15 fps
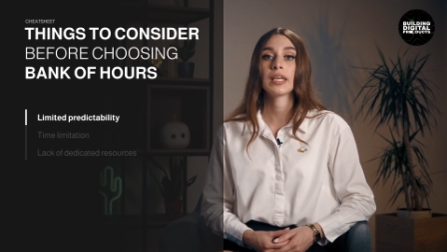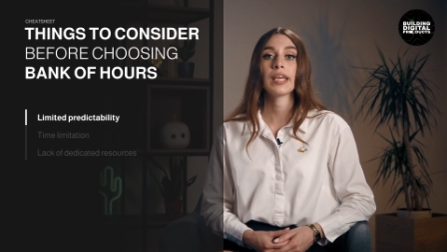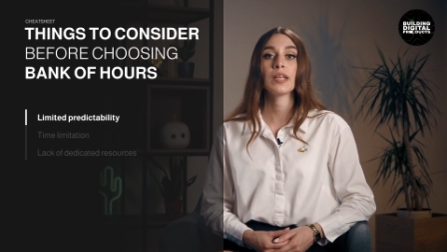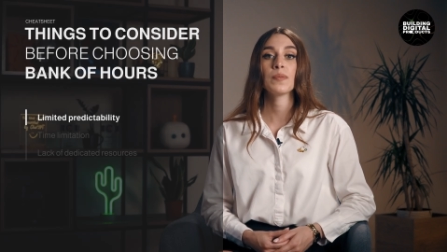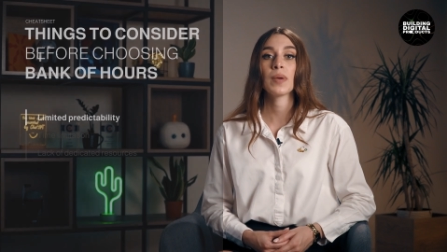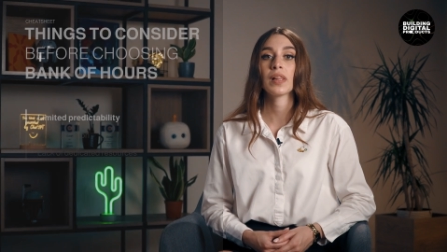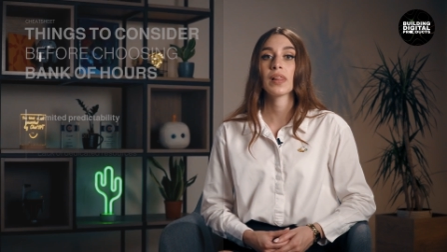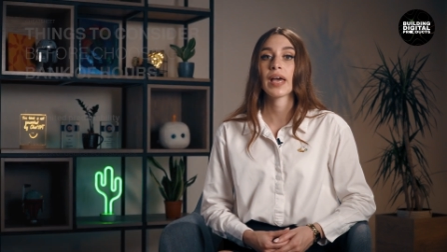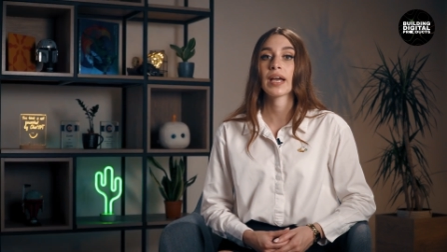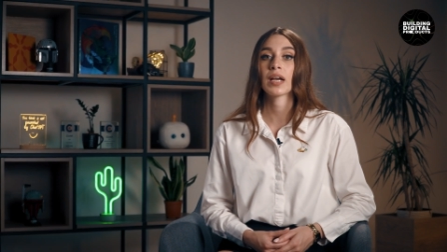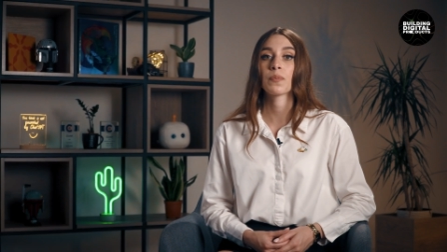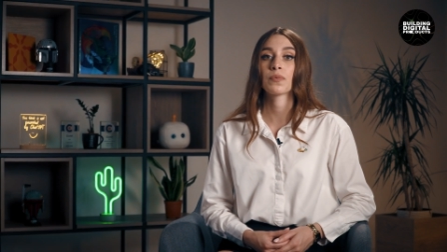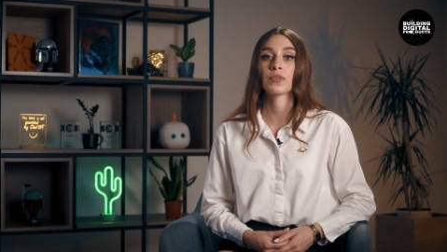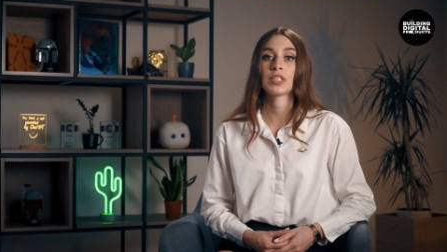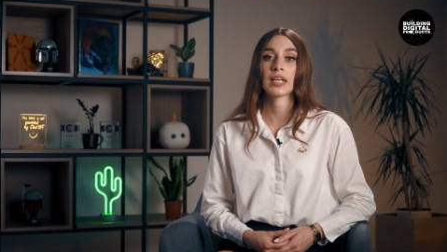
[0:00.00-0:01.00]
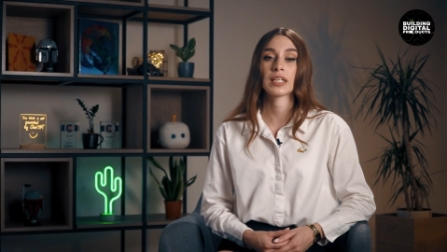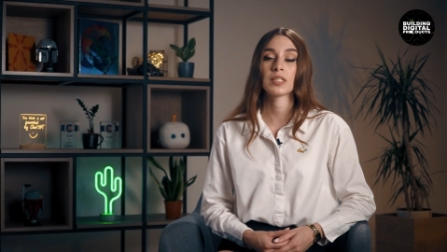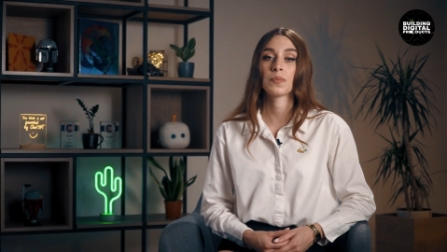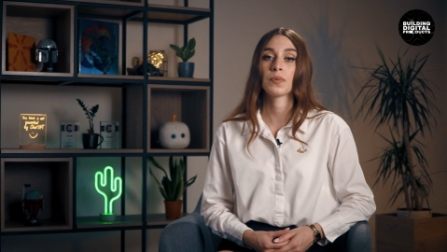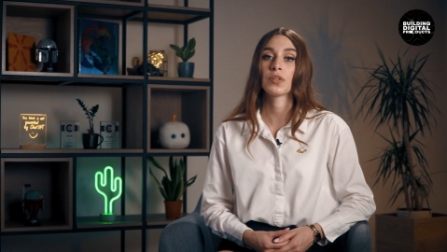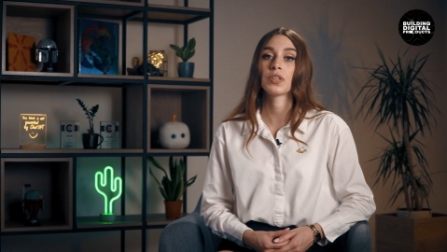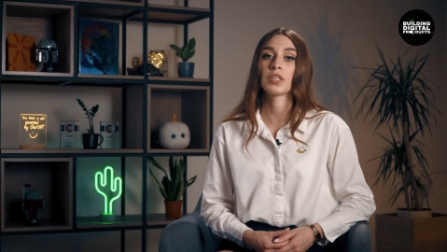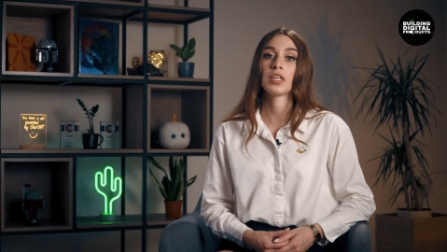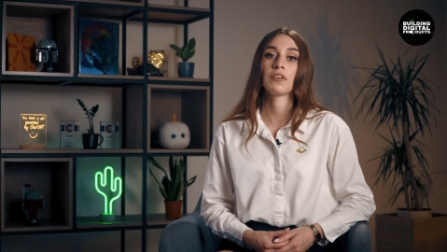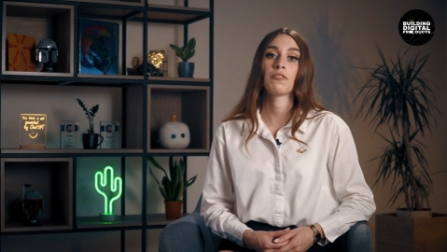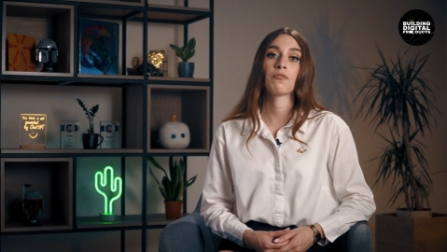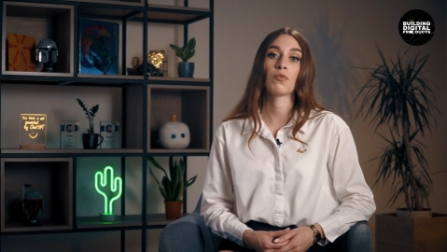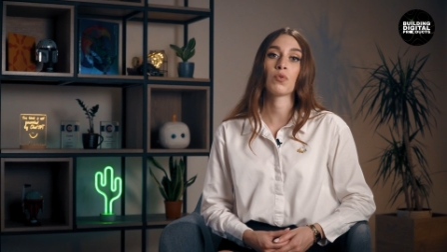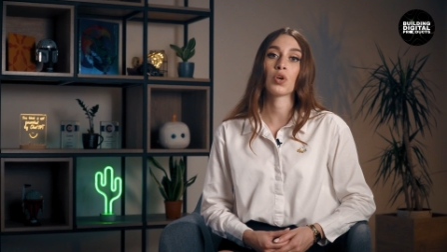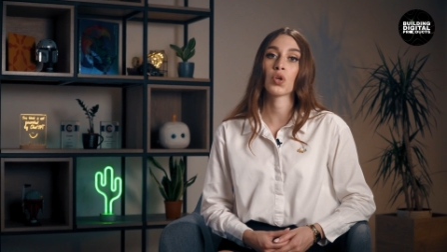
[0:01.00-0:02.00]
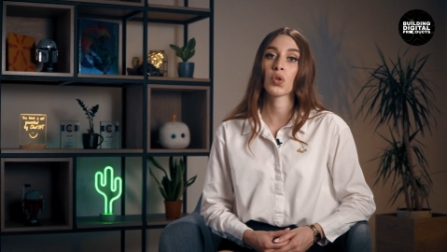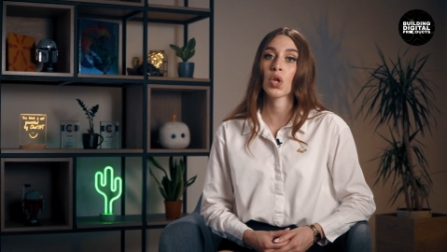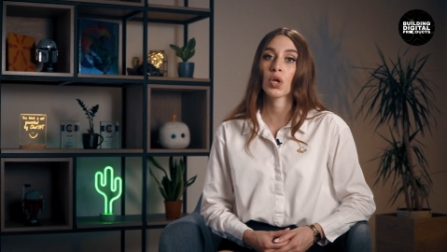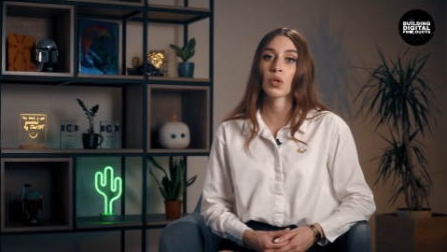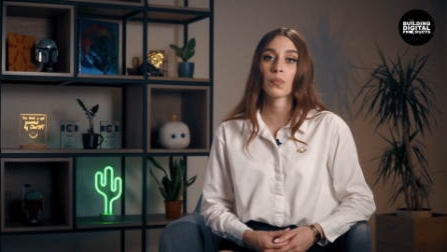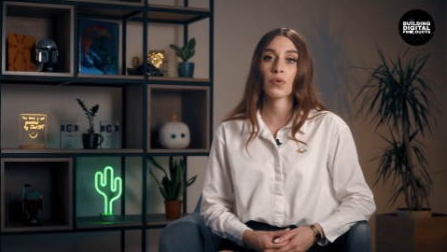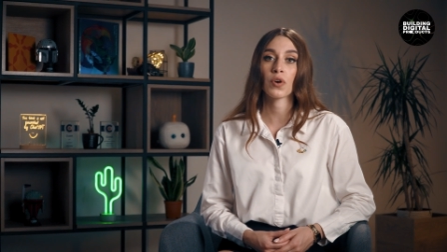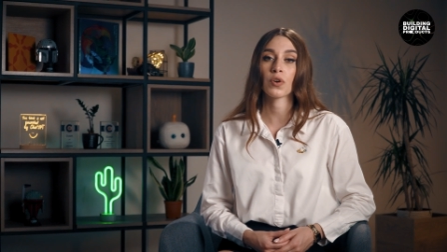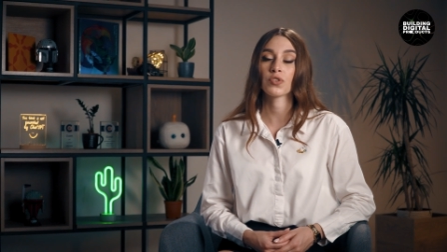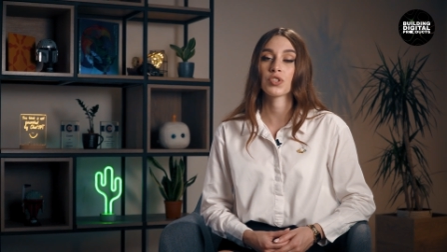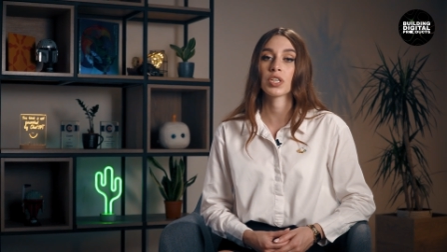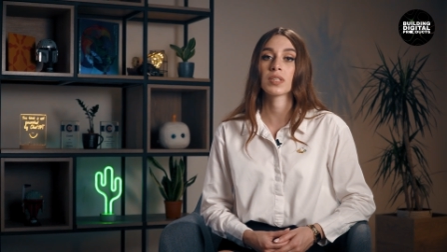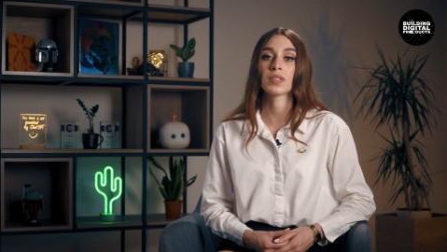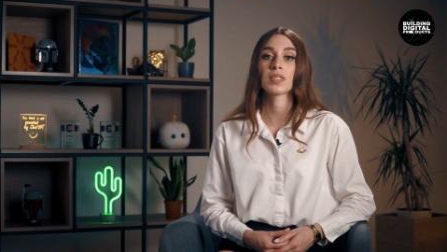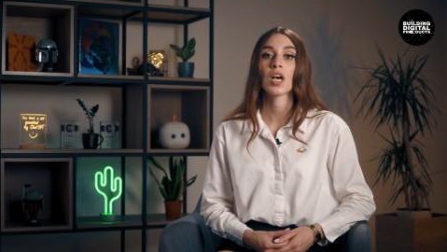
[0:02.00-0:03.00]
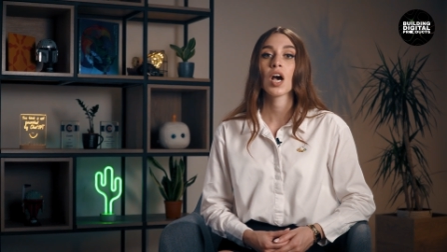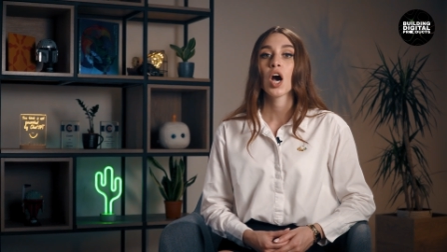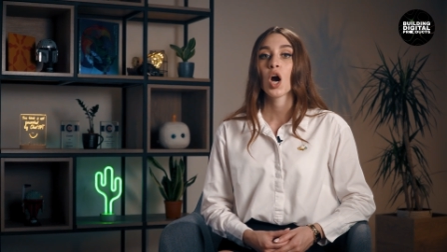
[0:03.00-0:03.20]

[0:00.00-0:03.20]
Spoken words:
it may lack predictability for long projects